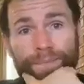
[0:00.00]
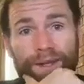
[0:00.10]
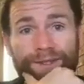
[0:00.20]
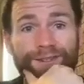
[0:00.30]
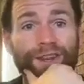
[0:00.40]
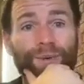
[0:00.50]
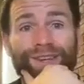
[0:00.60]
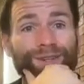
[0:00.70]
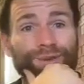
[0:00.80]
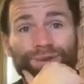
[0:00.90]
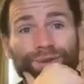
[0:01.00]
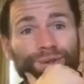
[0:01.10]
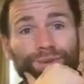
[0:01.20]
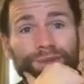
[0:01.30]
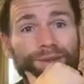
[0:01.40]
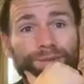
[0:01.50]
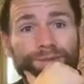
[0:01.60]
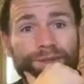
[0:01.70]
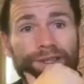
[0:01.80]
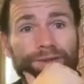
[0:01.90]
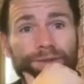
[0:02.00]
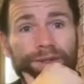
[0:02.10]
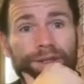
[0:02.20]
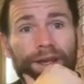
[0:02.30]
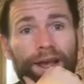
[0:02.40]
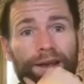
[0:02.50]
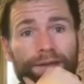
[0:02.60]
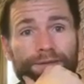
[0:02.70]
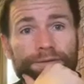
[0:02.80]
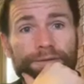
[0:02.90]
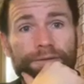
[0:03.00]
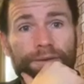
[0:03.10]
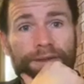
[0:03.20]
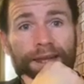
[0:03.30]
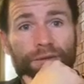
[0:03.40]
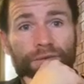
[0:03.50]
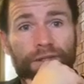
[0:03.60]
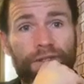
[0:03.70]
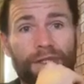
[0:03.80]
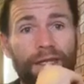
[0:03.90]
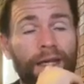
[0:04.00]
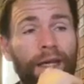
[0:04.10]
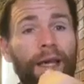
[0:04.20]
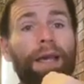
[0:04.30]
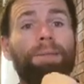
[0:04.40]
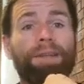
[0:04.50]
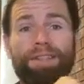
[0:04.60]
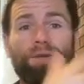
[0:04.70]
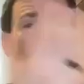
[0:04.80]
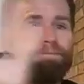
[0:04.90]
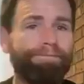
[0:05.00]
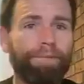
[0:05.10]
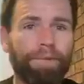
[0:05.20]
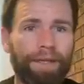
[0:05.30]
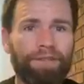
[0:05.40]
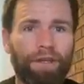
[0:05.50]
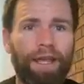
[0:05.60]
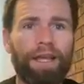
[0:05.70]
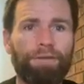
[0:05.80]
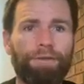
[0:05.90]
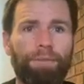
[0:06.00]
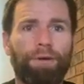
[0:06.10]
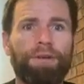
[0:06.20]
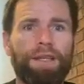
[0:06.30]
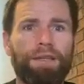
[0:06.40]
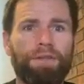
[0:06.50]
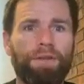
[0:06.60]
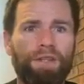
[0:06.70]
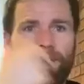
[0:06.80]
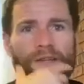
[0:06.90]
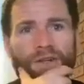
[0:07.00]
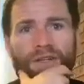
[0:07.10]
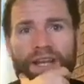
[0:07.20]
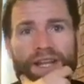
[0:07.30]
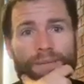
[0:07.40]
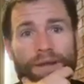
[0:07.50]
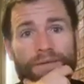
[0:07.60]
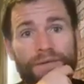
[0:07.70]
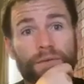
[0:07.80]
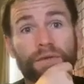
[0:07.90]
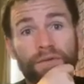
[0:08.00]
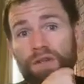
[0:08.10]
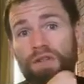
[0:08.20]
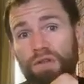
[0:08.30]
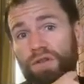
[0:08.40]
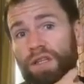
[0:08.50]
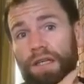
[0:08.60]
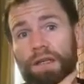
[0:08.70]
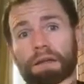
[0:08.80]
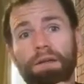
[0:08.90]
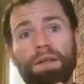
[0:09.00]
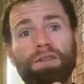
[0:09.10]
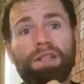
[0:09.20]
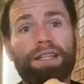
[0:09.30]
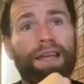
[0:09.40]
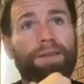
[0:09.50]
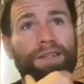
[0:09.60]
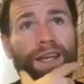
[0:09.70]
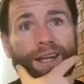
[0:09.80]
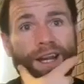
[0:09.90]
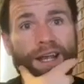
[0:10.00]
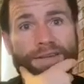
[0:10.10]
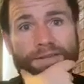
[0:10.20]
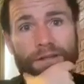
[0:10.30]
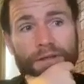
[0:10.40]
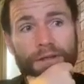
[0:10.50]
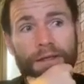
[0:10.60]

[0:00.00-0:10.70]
it's nowhere near as good as what it is when you have natural fish. It's still like, so you eat it for the protein source, but you're not getting the benefits from the fish usually. You usually have it taken out. So